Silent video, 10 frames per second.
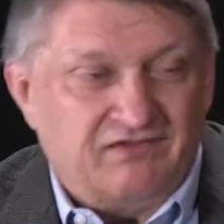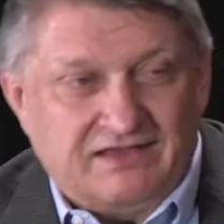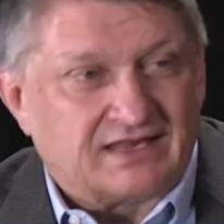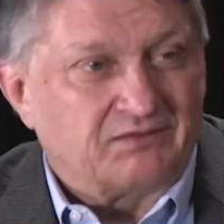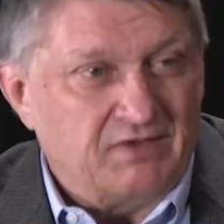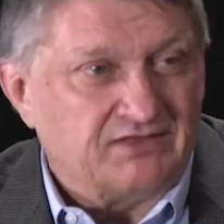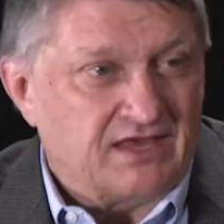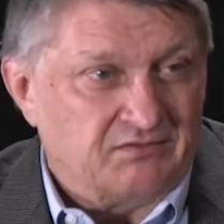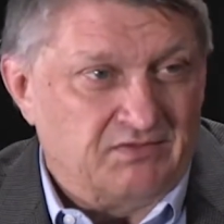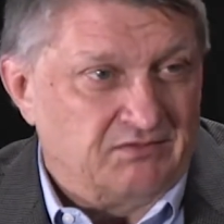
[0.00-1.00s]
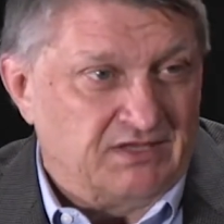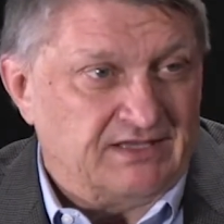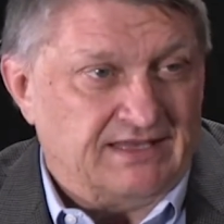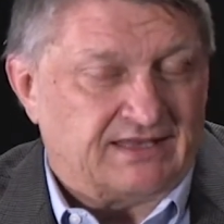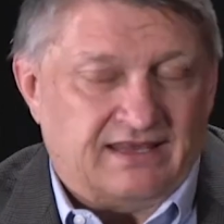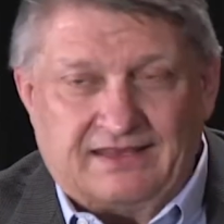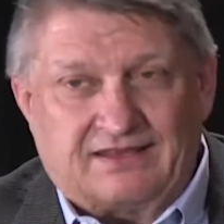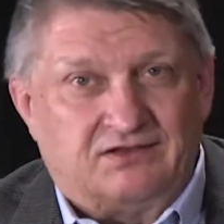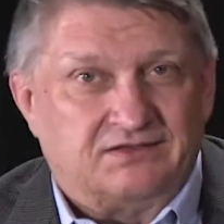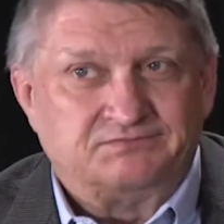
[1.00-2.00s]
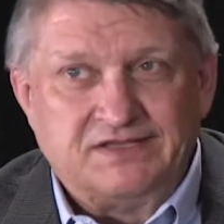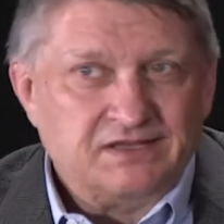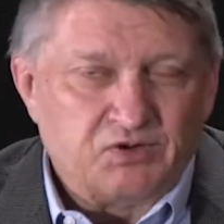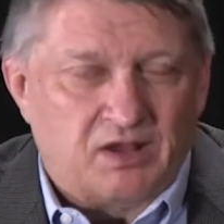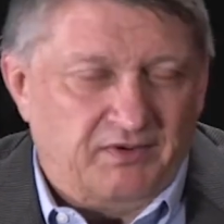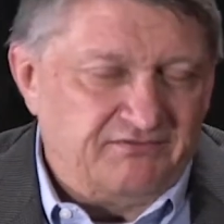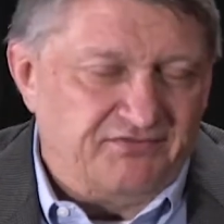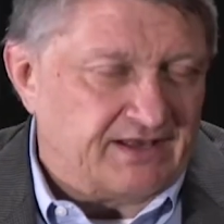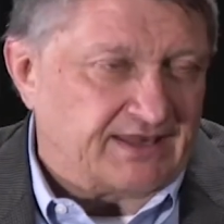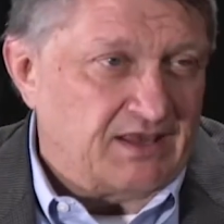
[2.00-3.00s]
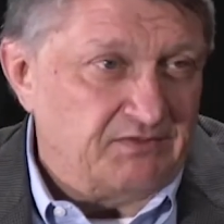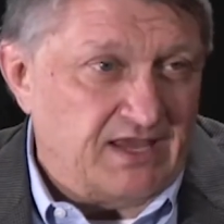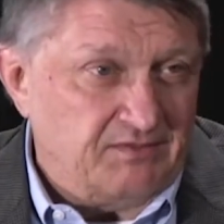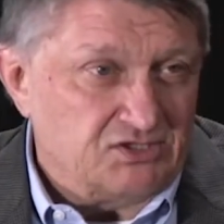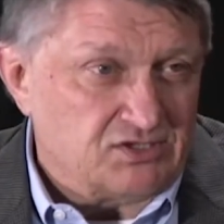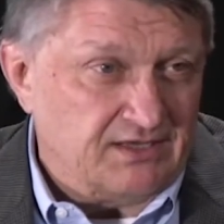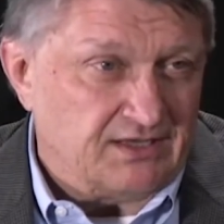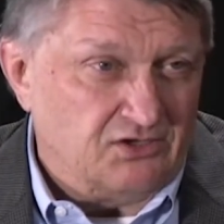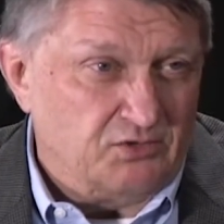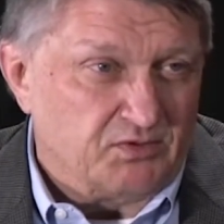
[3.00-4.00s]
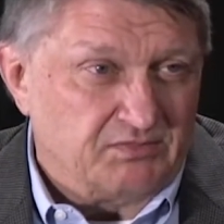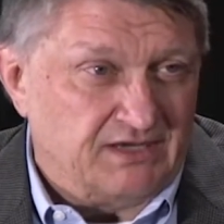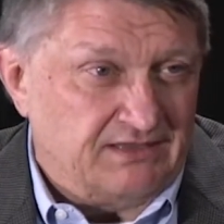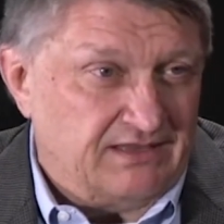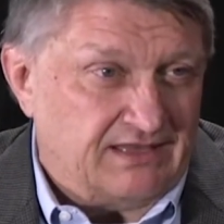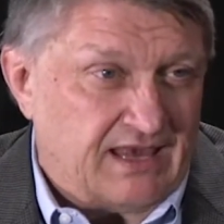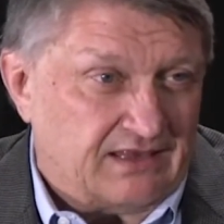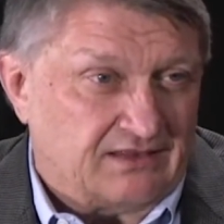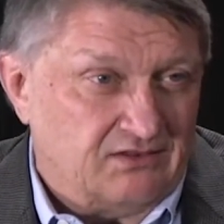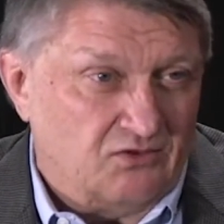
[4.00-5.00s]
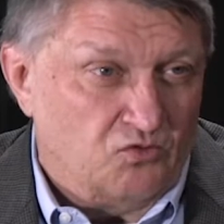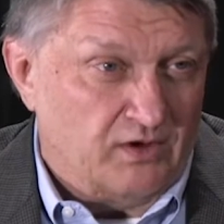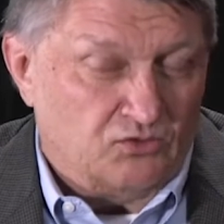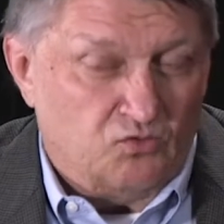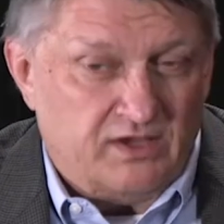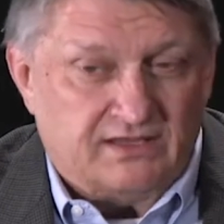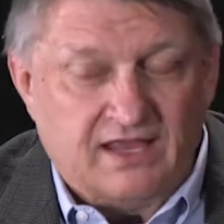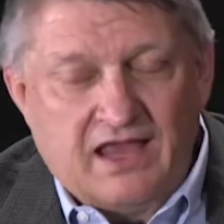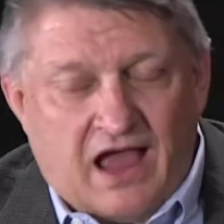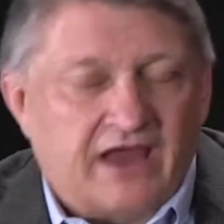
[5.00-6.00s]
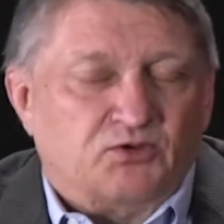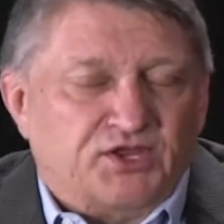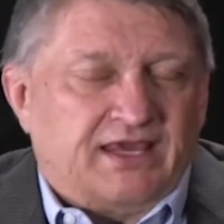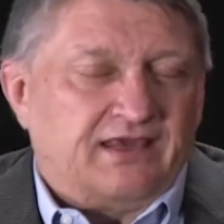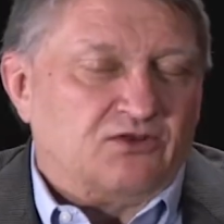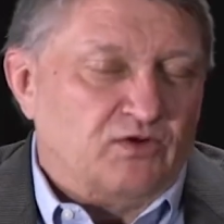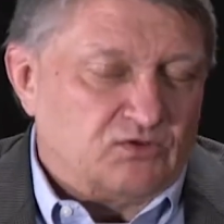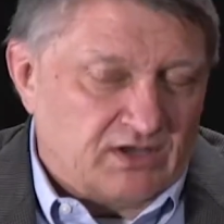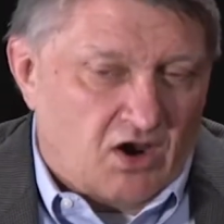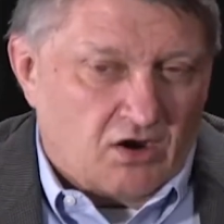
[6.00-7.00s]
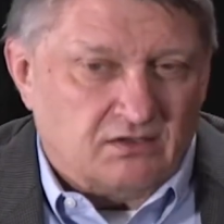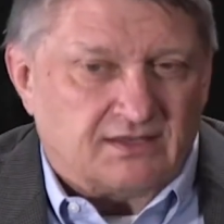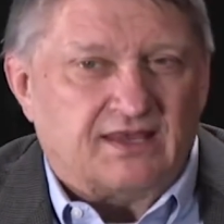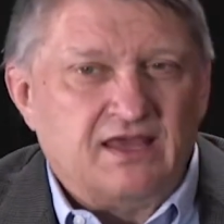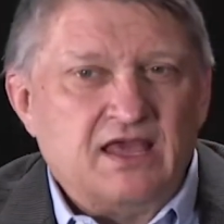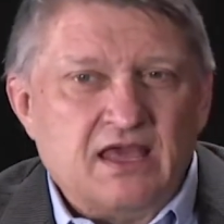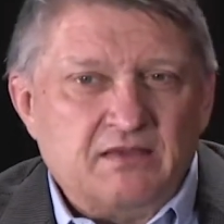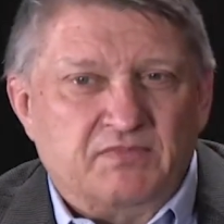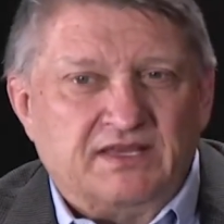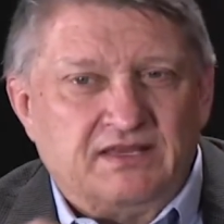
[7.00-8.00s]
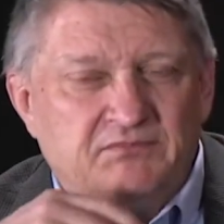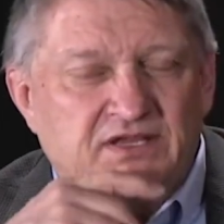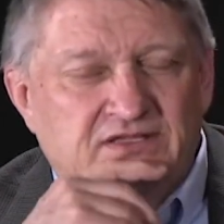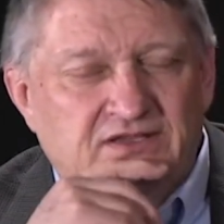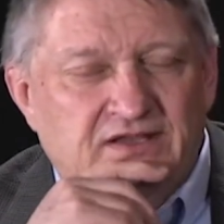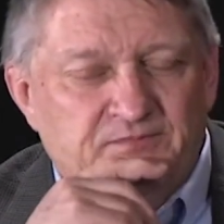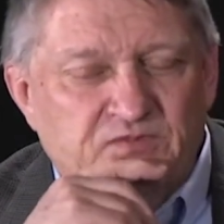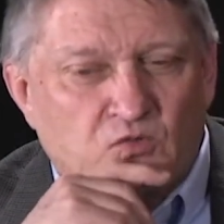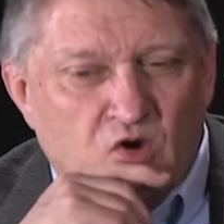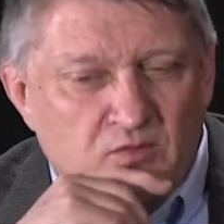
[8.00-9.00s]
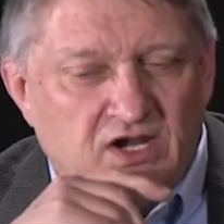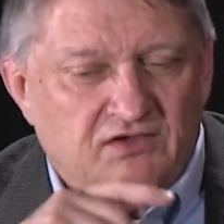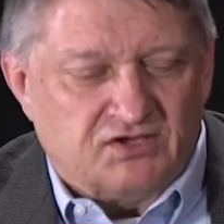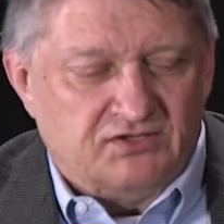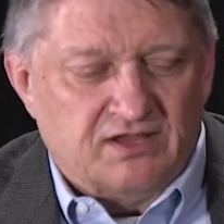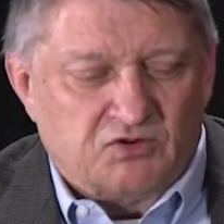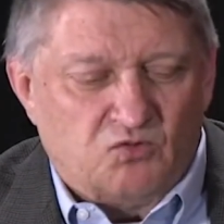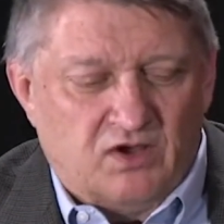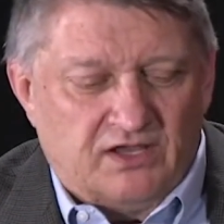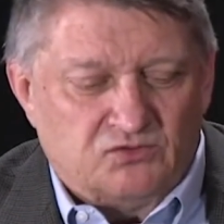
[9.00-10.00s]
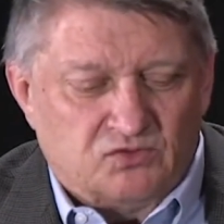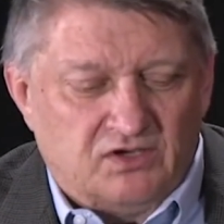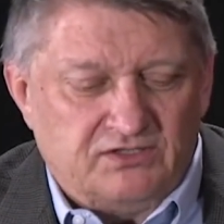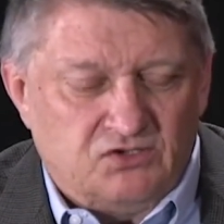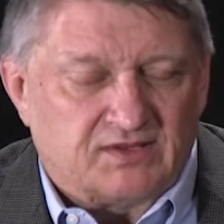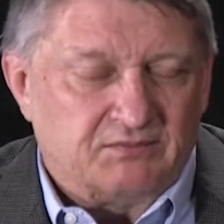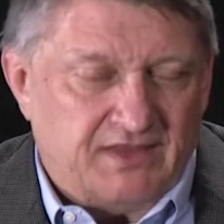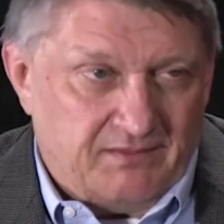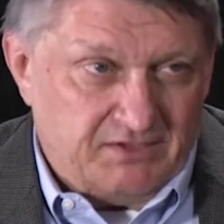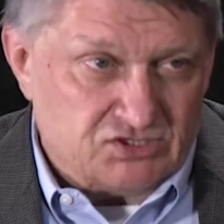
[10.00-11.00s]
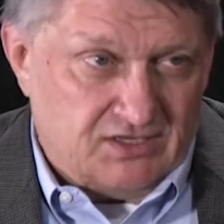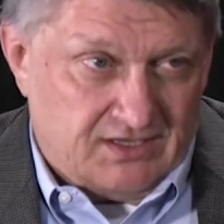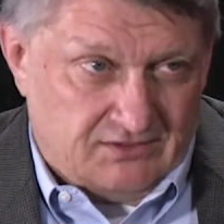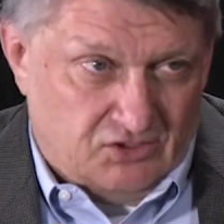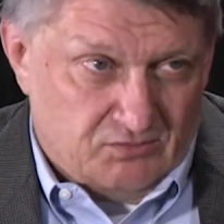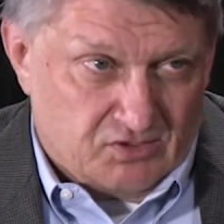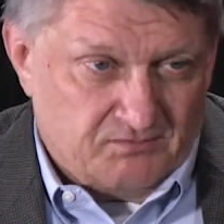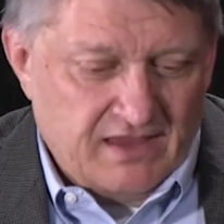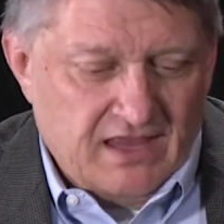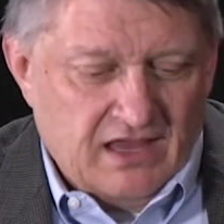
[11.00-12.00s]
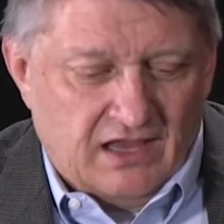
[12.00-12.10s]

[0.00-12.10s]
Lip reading: If he doesn't make that commitment, he's going to probably inflict some damage on Hickenlooper, but he has no way to win. I don't think he can win regardless. But Romanoff could, number one, really do some damage to Hickenlooper